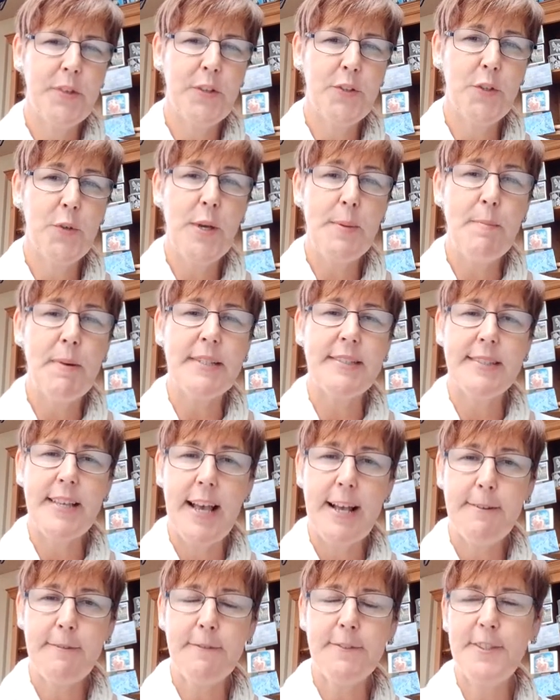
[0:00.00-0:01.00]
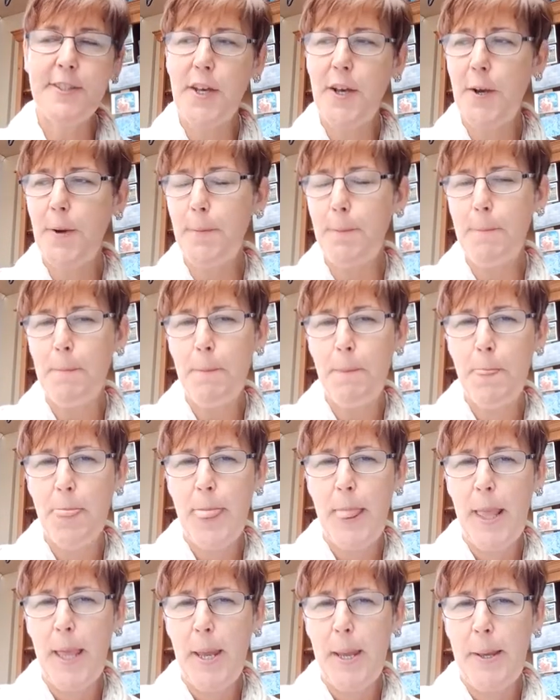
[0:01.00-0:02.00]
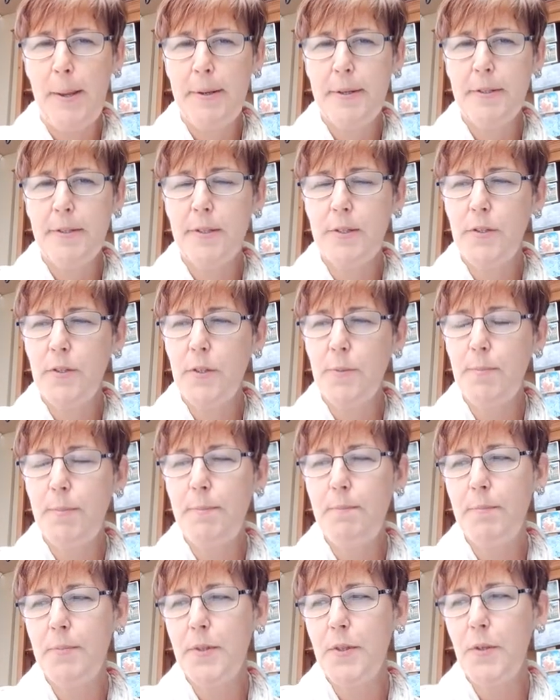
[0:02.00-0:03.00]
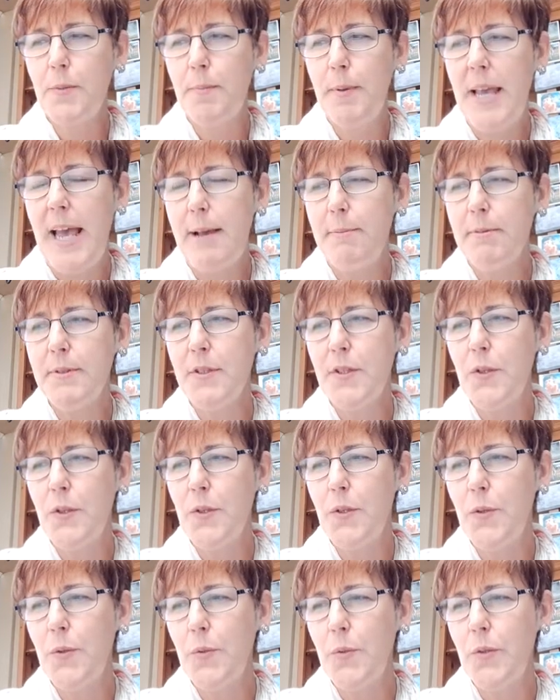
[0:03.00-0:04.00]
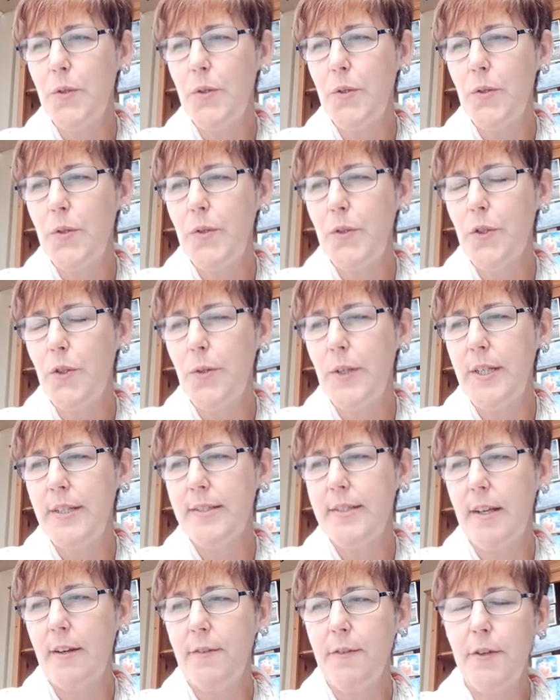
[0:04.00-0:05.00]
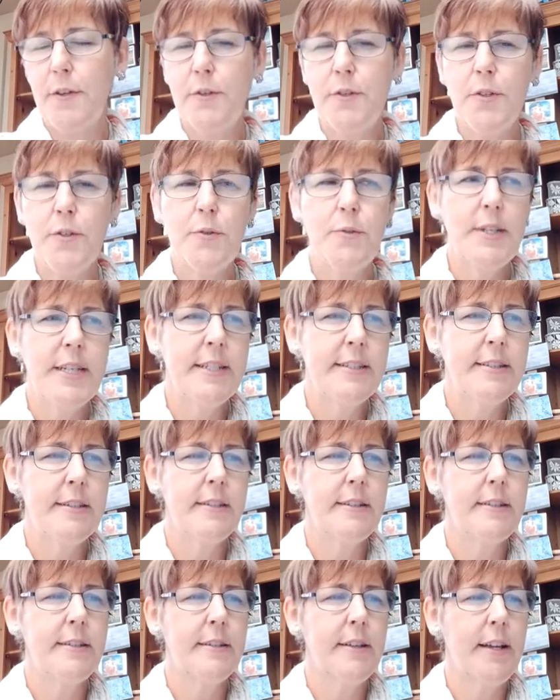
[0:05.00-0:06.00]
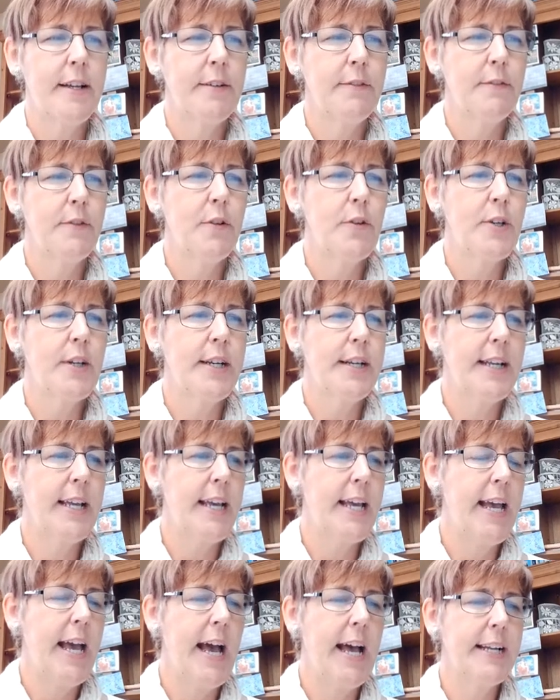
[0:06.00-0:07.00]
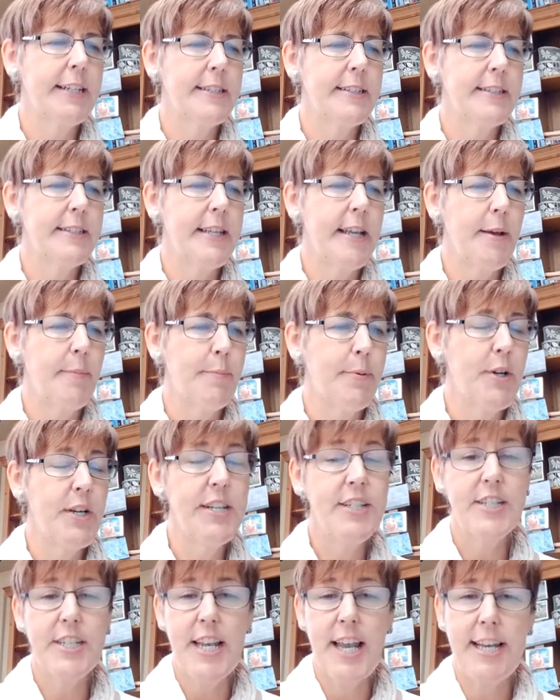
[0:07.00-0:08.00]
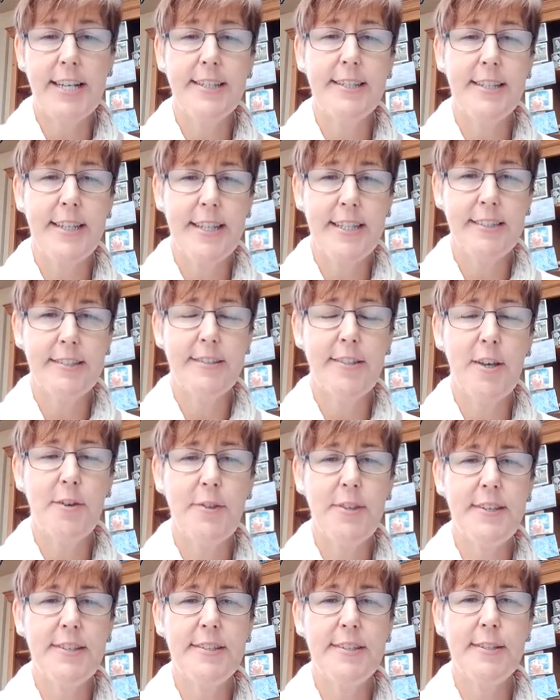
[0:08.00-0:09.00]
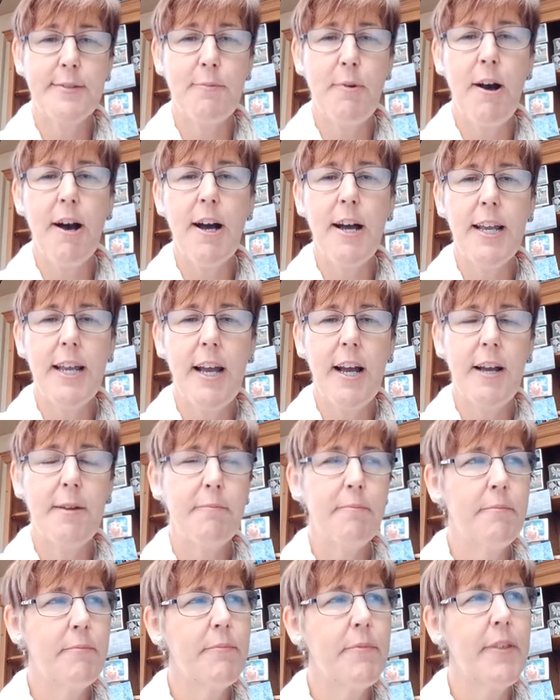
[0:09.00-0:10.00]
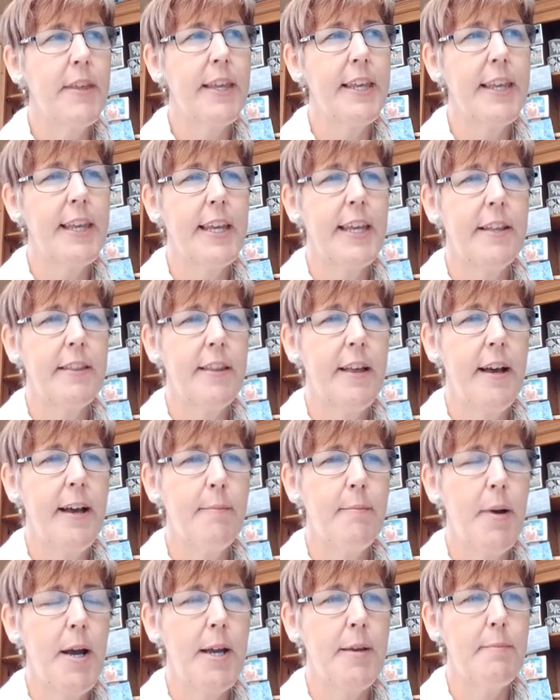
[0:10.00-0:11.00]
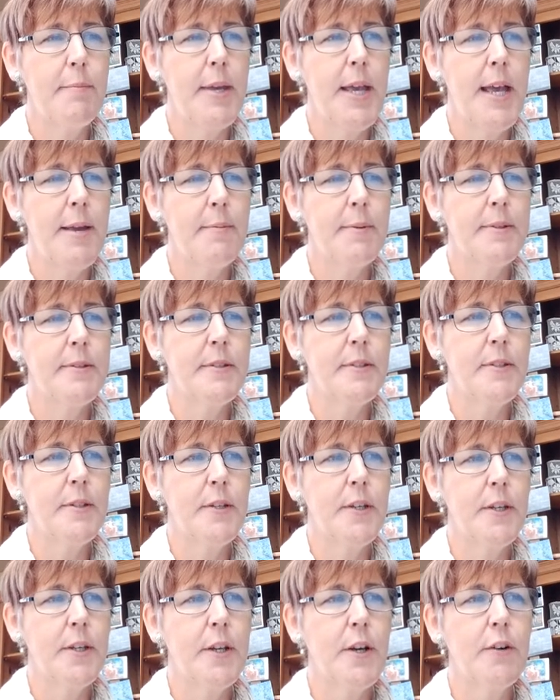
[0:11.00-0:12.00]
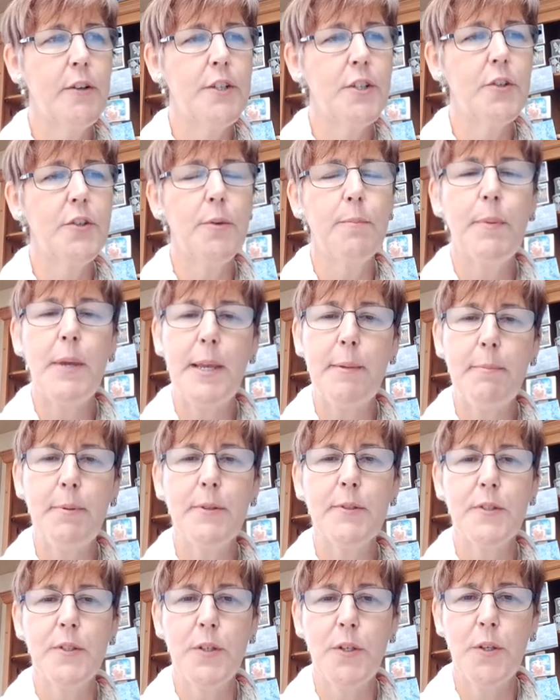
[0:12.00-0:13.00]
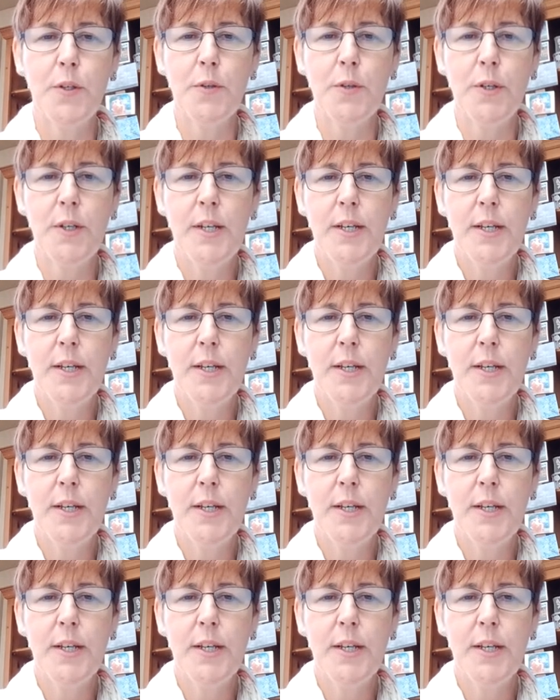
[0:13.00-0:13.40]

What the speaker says: do it myself. So to be able to do it yourself, you do need to kind of look at it and appreciate it. So this is why I'm thinking that I might be able to encourage other people to